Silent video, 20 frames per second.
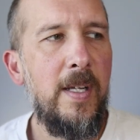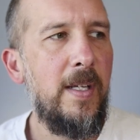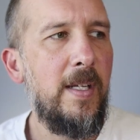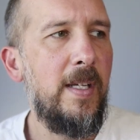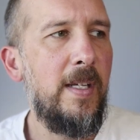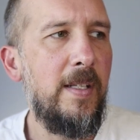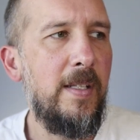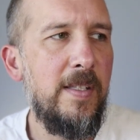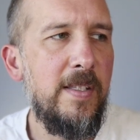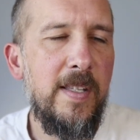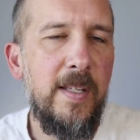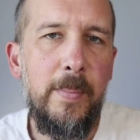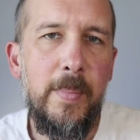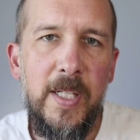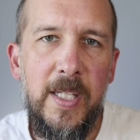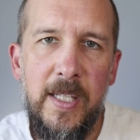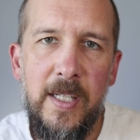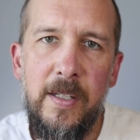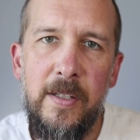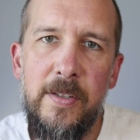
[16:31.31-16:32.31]
And
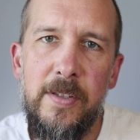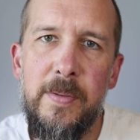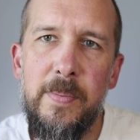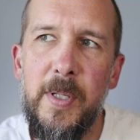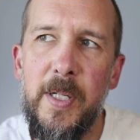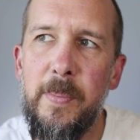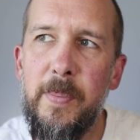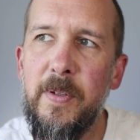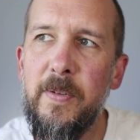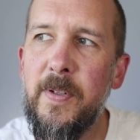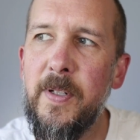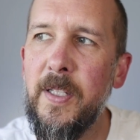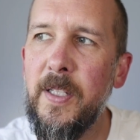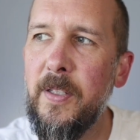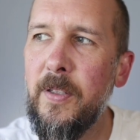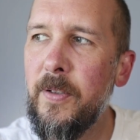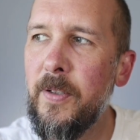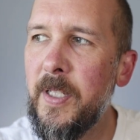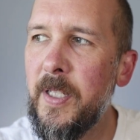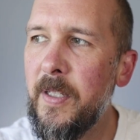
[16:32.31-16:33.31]
somebody else might be really
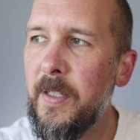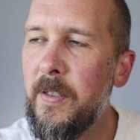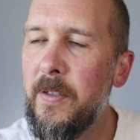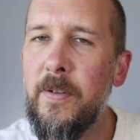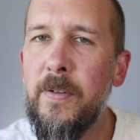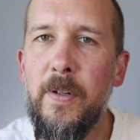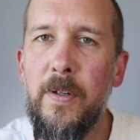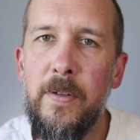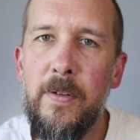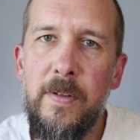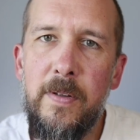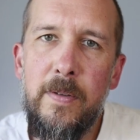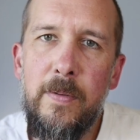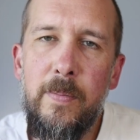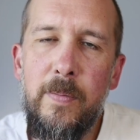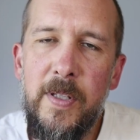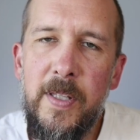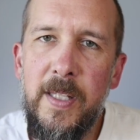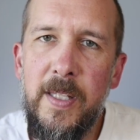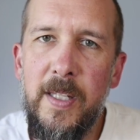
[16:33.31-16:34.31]
looking at growth
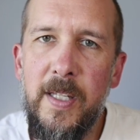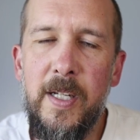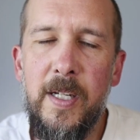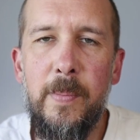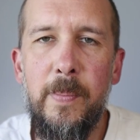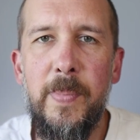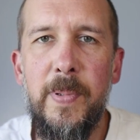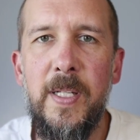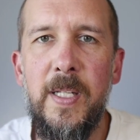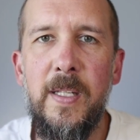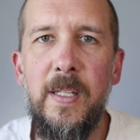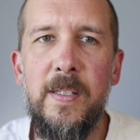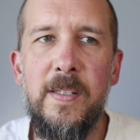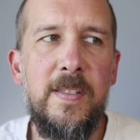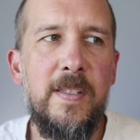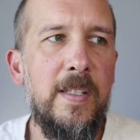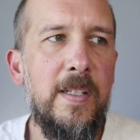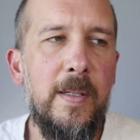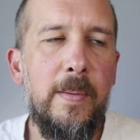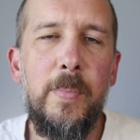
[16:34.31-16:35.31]
within the company as
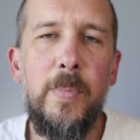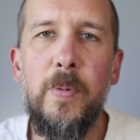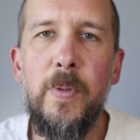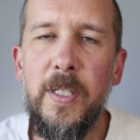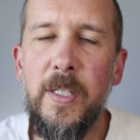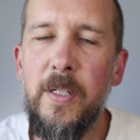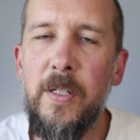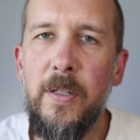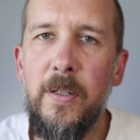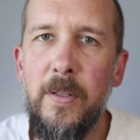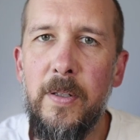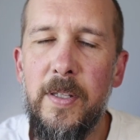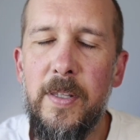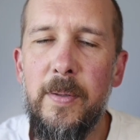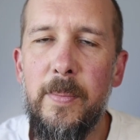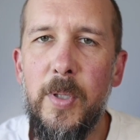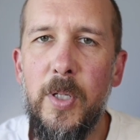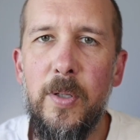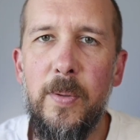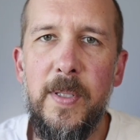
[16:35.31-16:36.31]
the number one goal at the
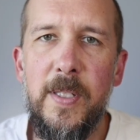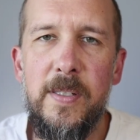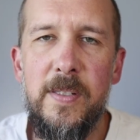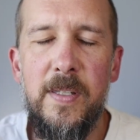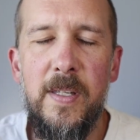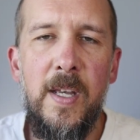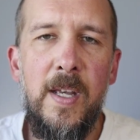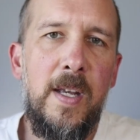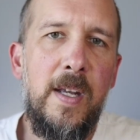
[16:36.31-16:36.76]
moment.